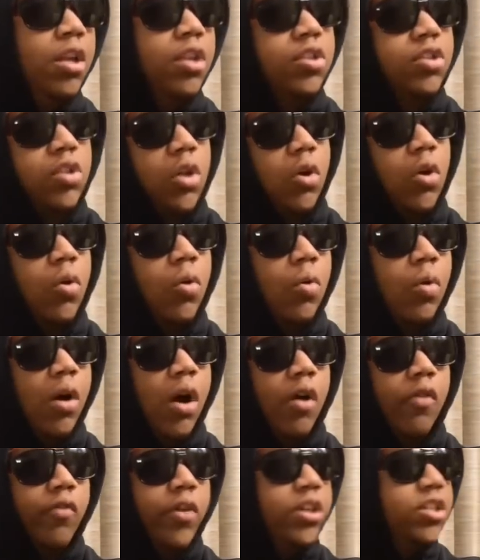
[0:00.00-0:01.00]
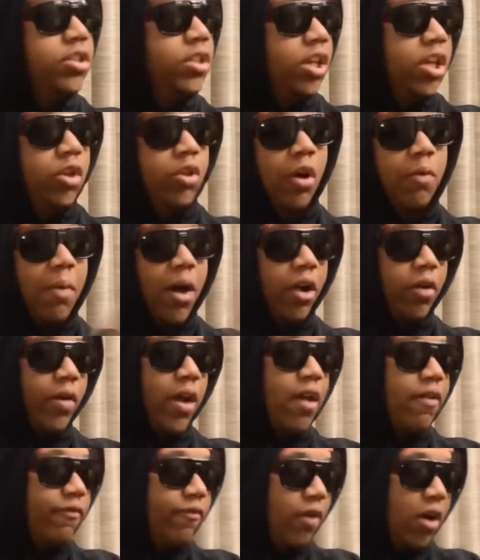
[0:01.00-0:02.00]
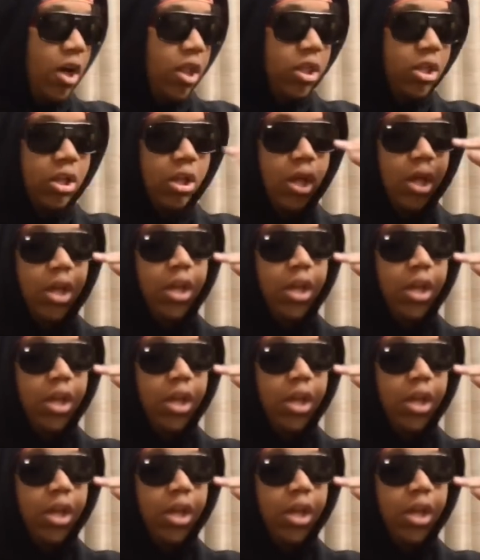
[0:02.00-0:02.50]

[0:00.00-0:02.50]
So originally, my grandfather,